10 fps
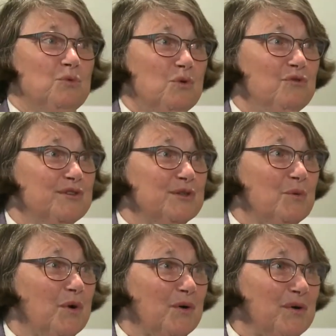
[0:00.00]
Roof of the
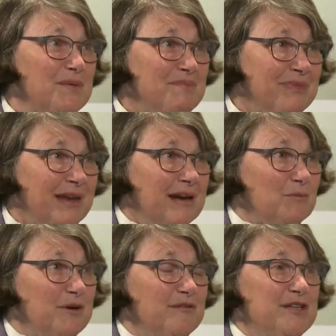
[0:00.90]
World.
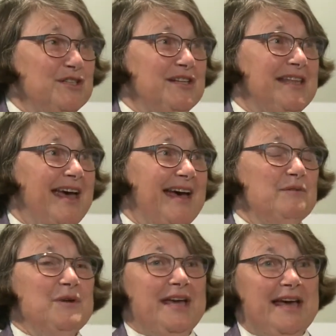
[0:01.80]
Previous to
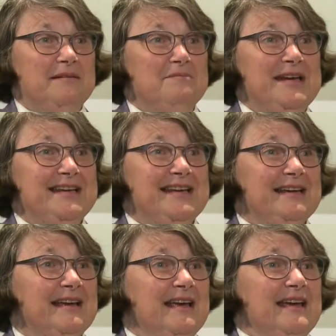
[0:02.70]
that, we had a
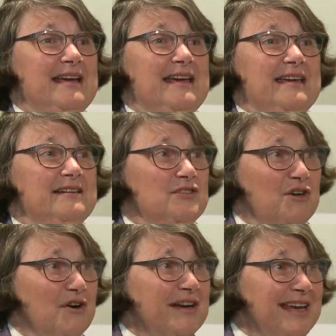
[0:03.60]
meeting in
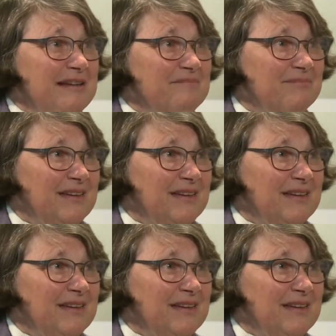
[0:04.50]
Turkey,